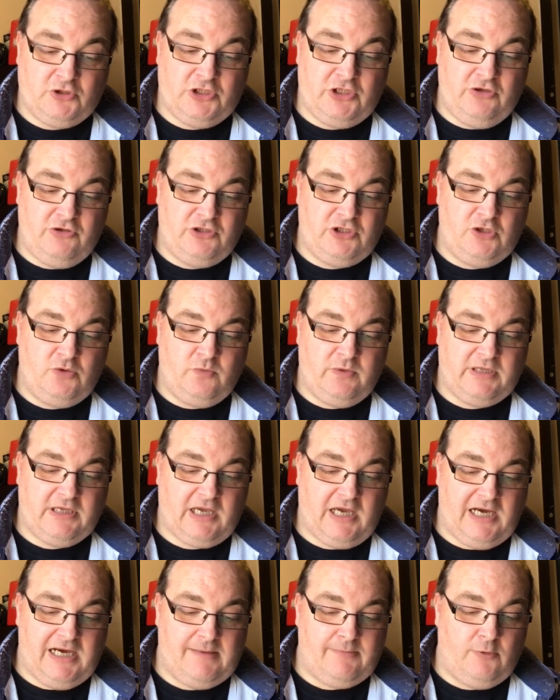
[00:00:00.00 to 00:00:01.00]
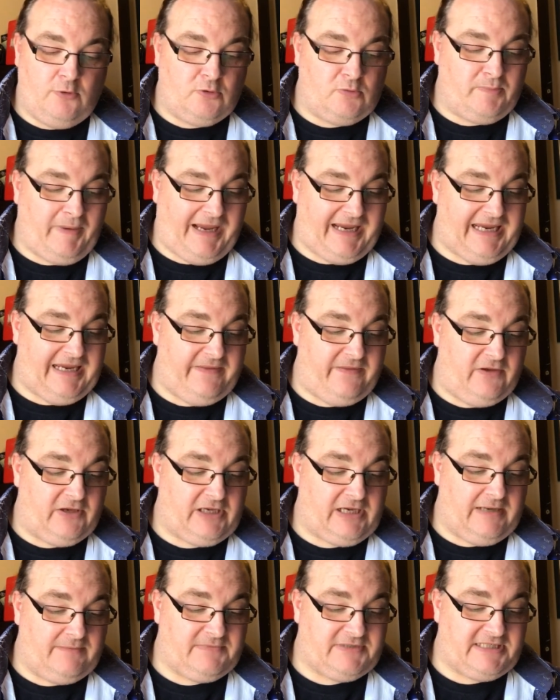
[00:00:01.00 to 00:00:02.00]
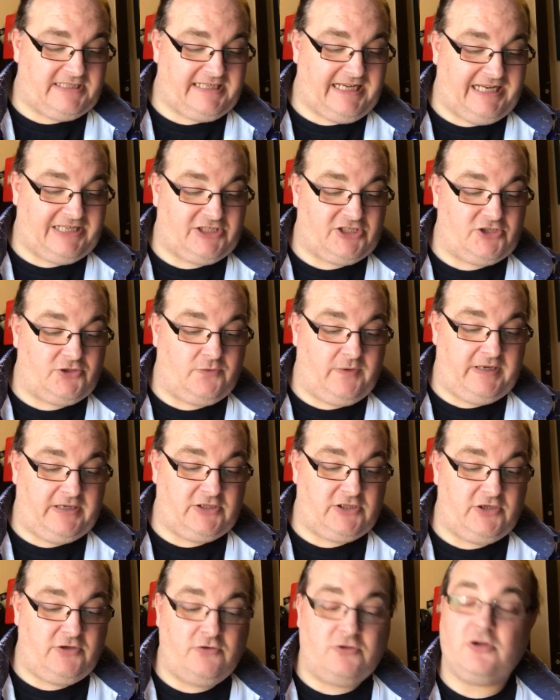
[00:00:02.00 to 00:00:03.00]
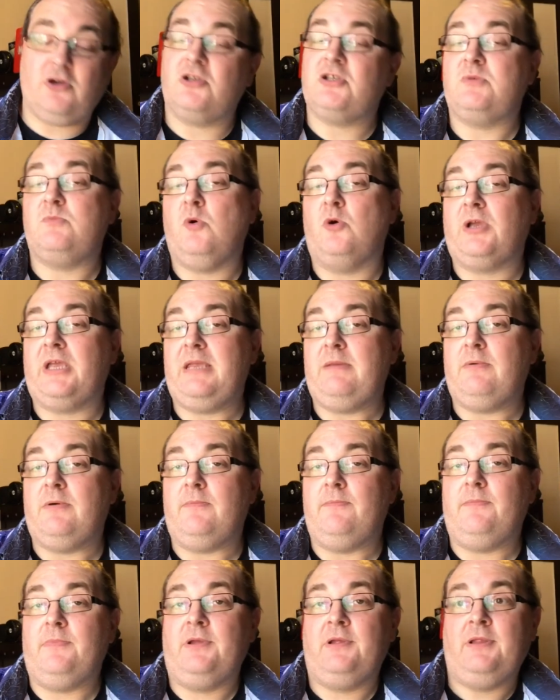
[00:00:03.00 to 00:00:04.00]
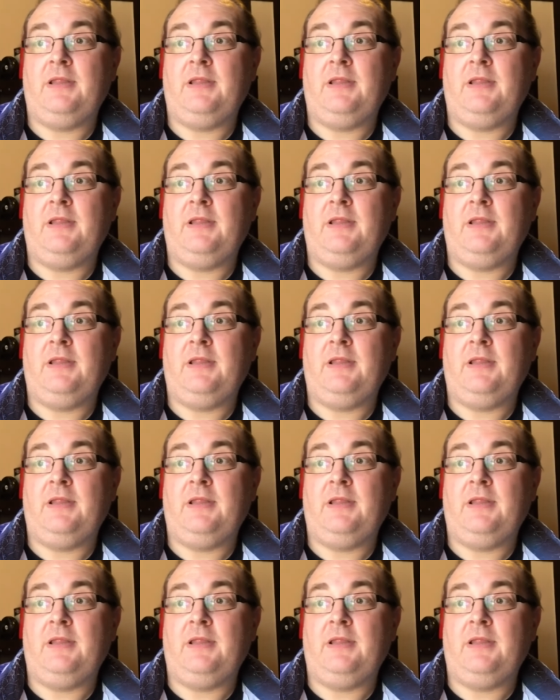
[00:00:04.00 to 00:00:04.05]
do you do with the cardboard backing that comes attached to it? Do you toss them or keep them?